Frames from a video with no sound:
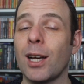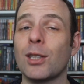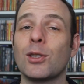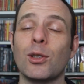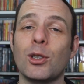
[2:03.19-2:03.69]

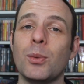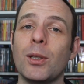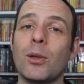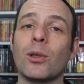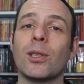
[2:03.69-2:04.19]
As soon as we
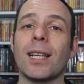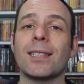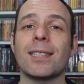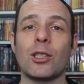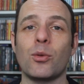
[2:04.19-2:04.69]
got to that
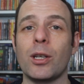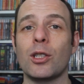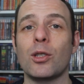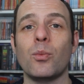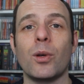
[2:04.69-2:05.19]

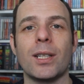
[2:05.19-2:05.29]
situation where